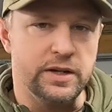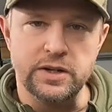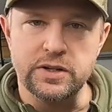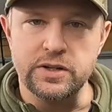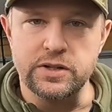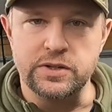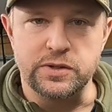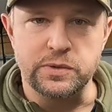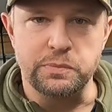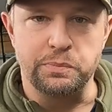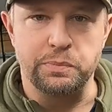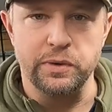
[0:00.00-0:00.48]

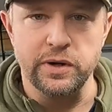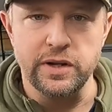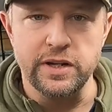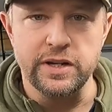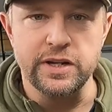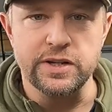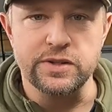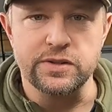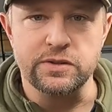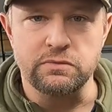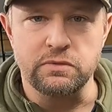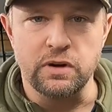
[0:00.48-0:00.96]
it's a pretty
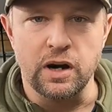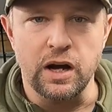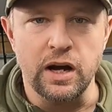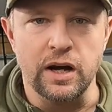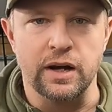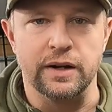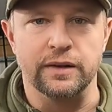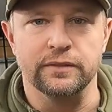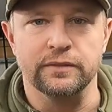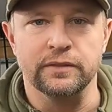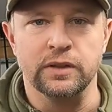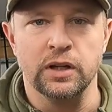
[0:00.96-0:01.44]
decent
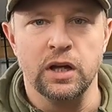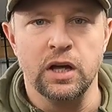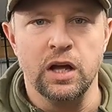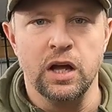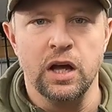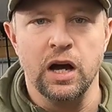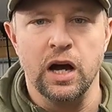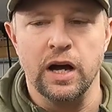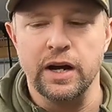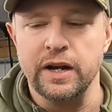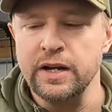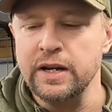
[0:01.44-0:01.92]
rod.
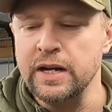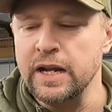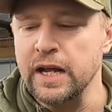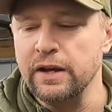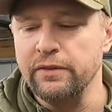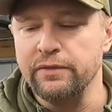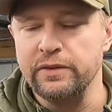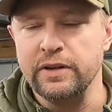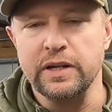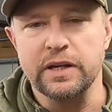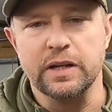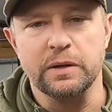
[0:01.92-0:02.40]
I didn't
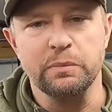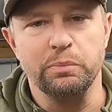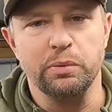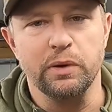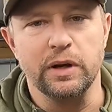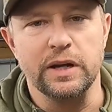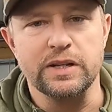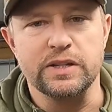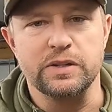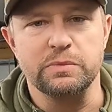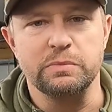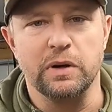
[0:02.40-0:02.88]
have any
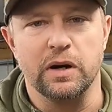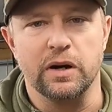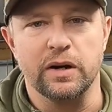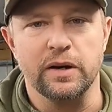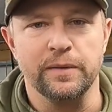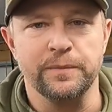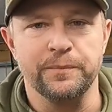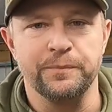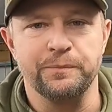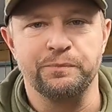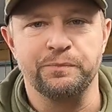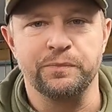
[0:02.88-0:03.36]
complaints about
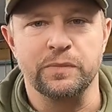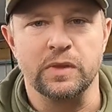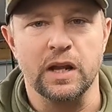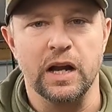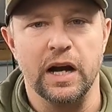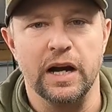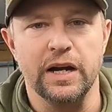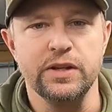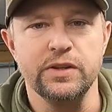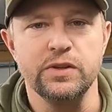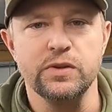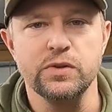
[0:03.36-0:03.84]
it.
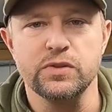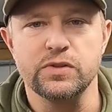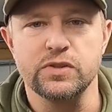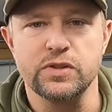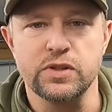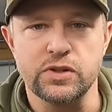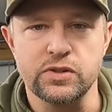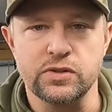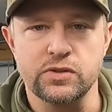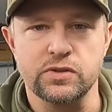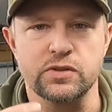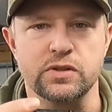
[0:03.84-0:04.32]
I use
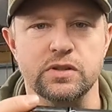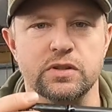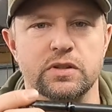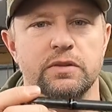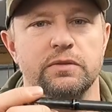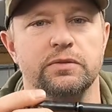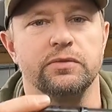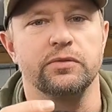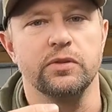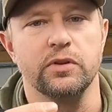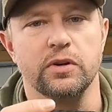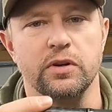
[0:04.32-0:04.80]
this
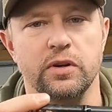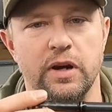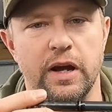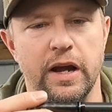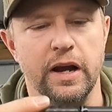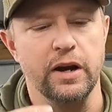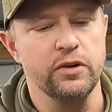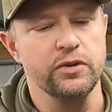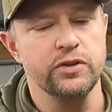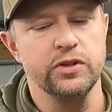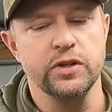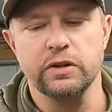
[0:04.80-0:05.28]
for a
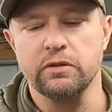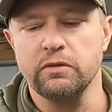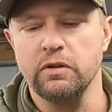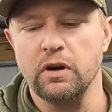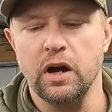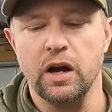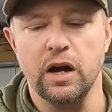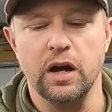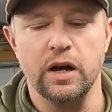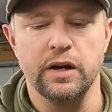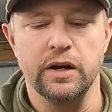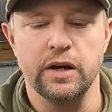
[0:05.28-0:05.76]
hair jig
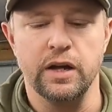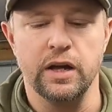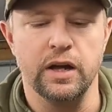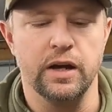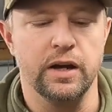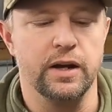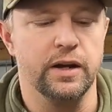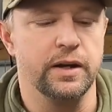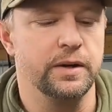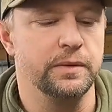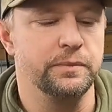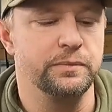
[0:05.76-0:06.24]
rod.
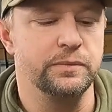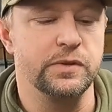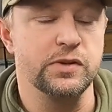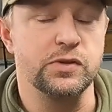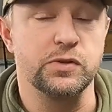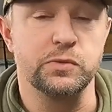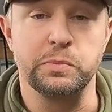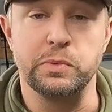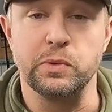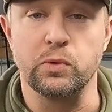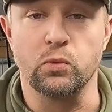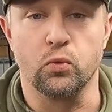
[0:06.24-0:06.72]

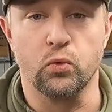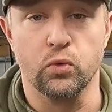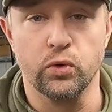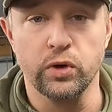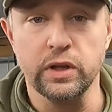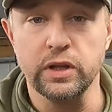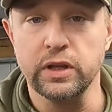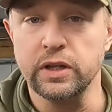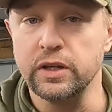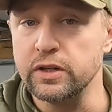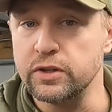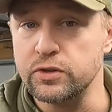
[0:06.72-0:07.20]
This would be a
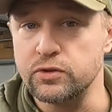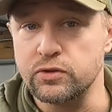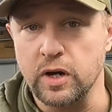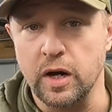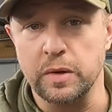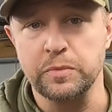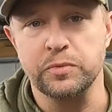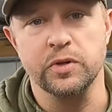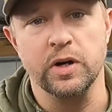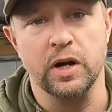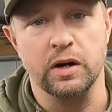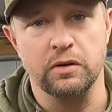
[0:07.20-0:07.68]
really good
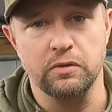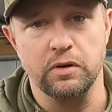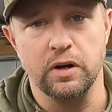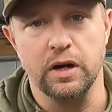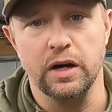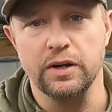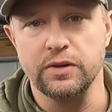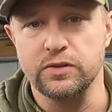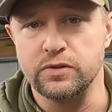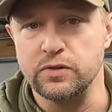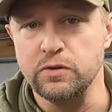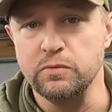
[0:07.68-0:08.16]
drop shot
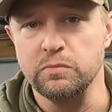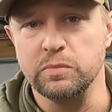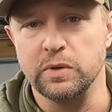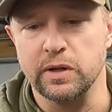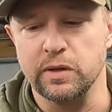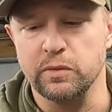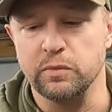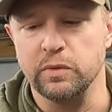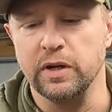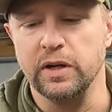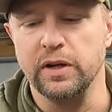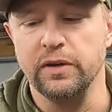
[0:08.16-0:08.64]
rod too,
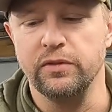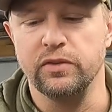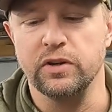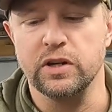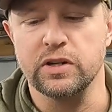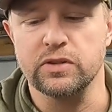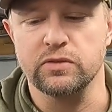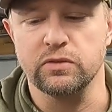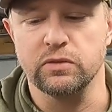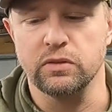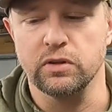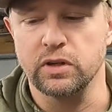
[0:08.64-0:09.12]
by the way, if
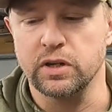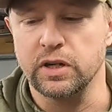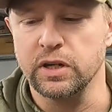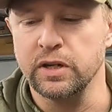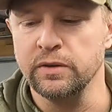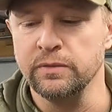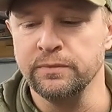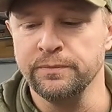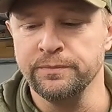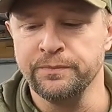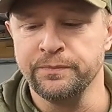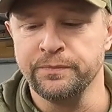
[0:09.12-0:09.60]
you guys are
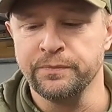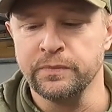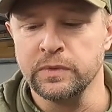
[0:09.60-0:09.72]
looking.